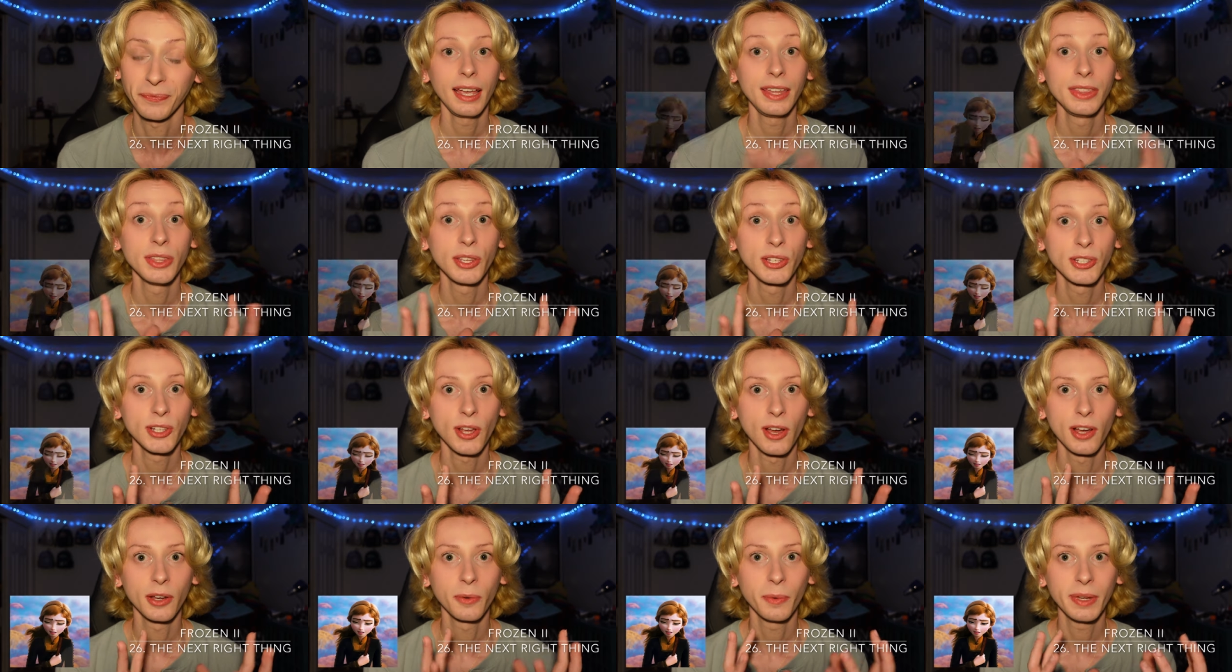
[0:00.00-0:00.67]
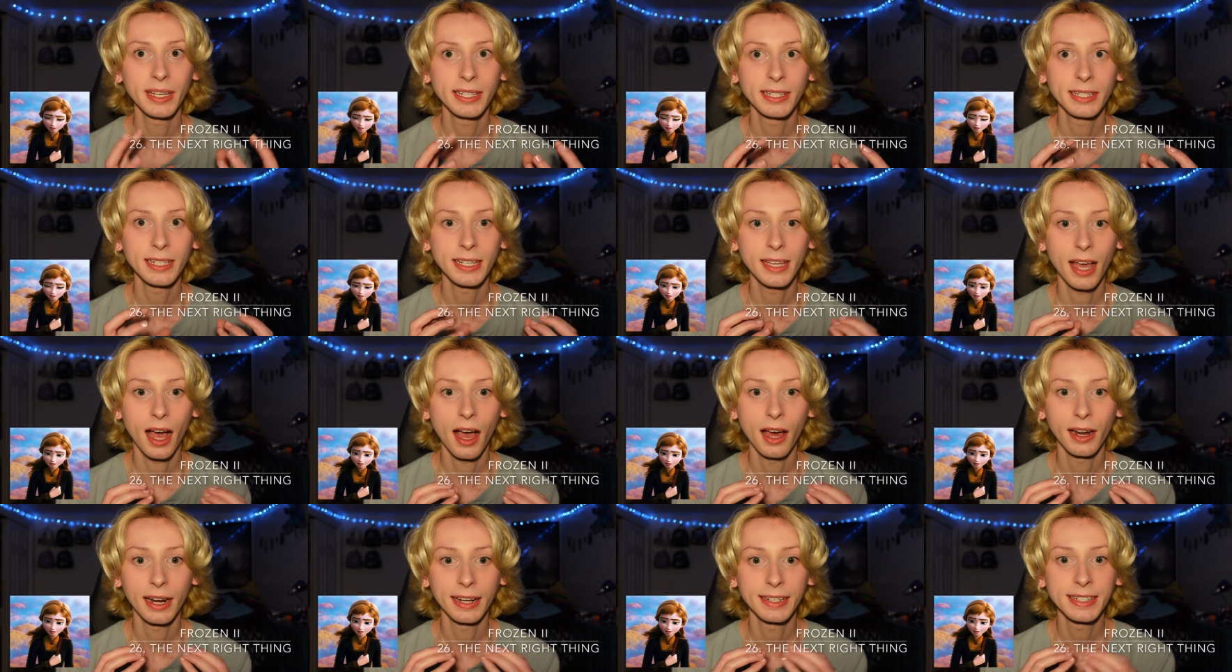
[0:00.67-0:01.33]
In the song, we see
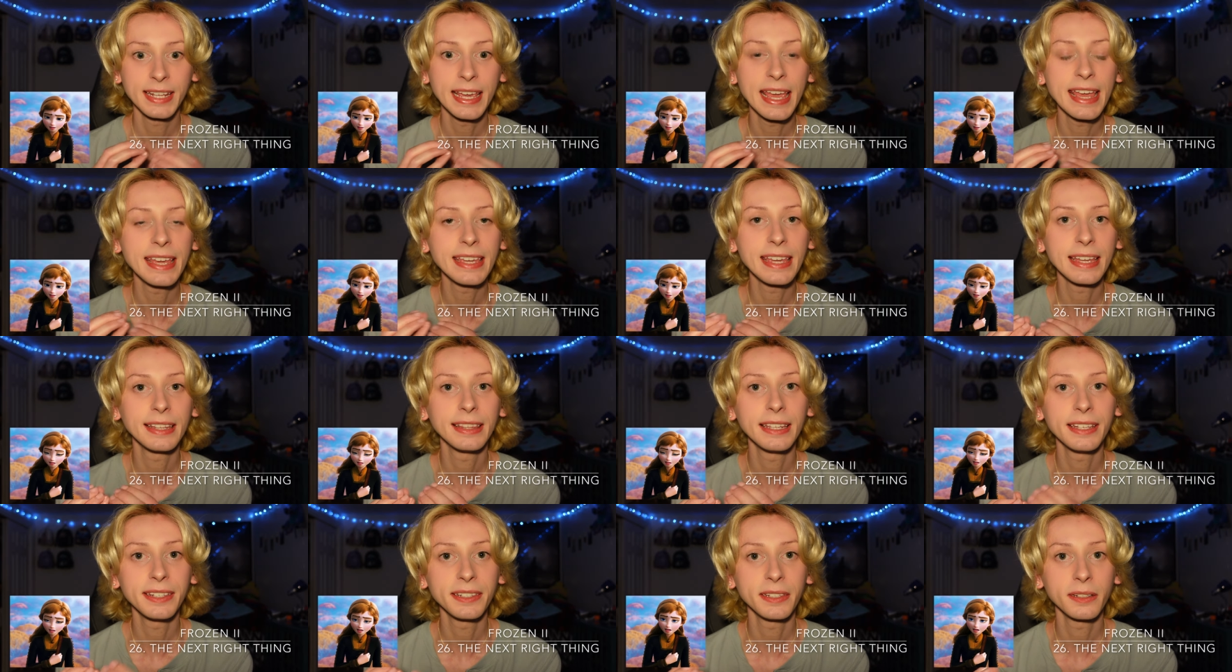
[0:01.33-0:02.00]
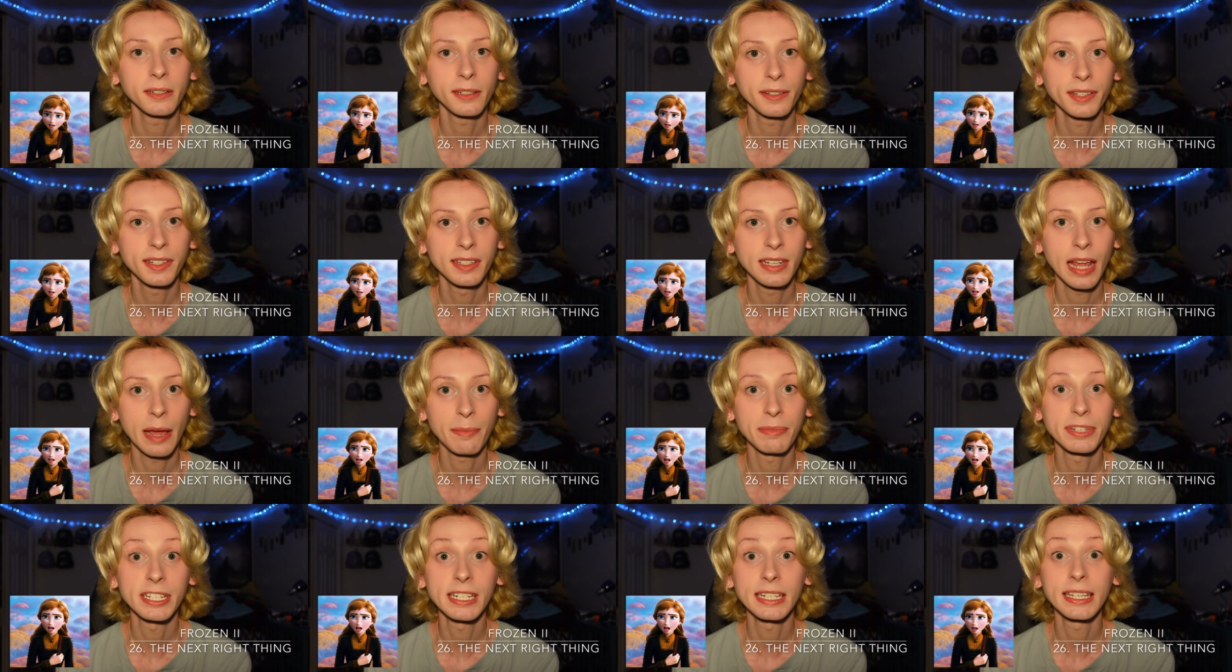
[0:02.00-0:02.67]
Anna taking these little
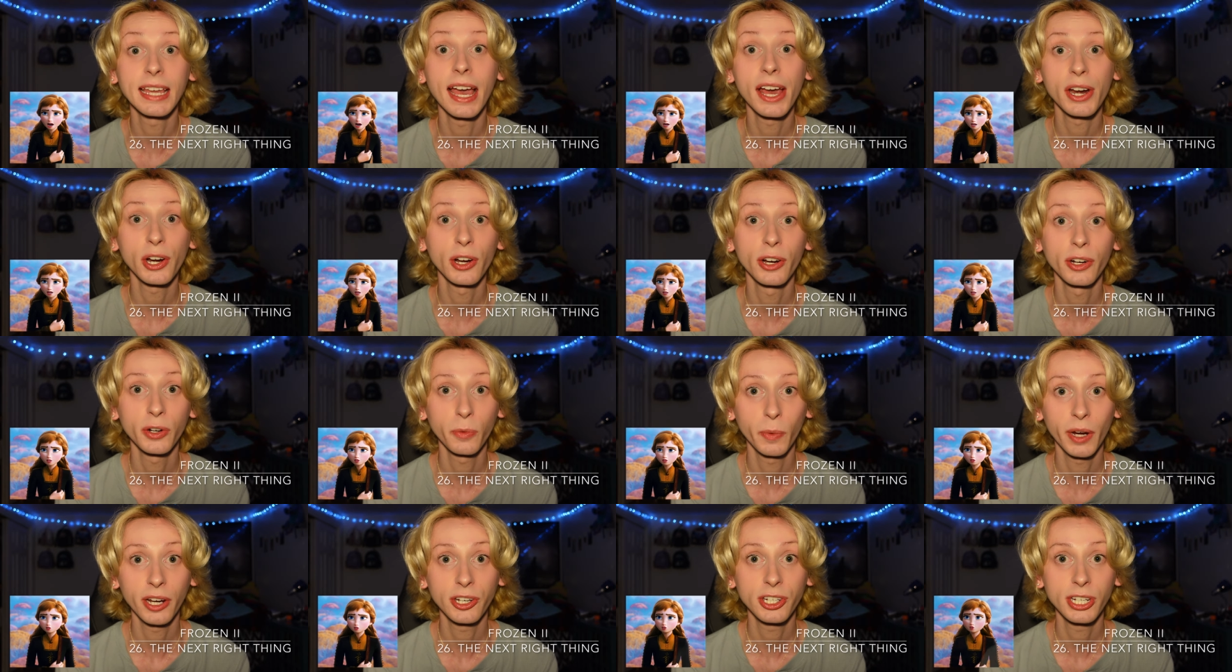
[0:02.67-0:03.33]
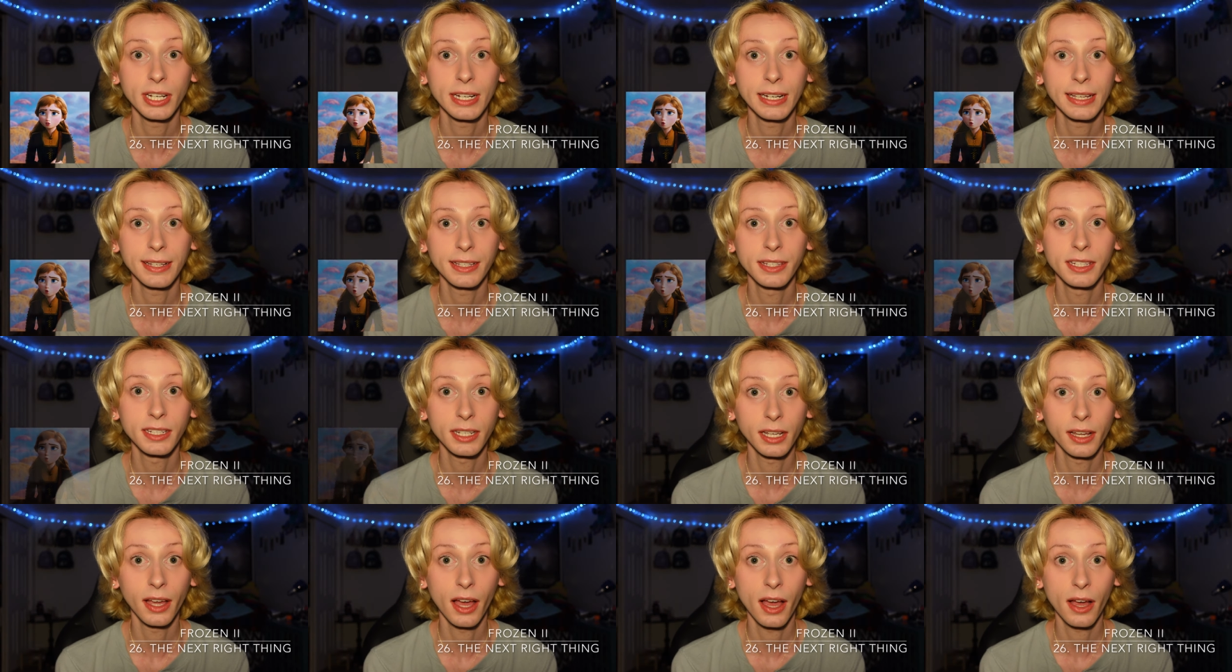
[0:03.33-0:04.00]
steps to get her to where she needs
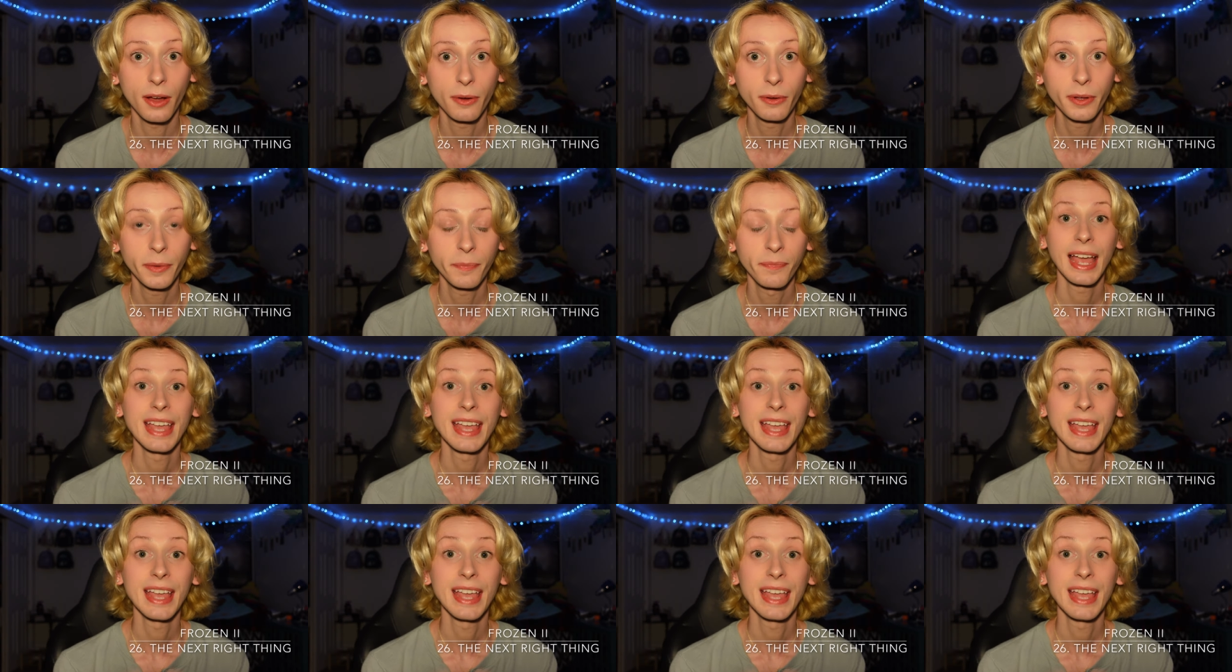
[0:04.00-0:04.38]
to go,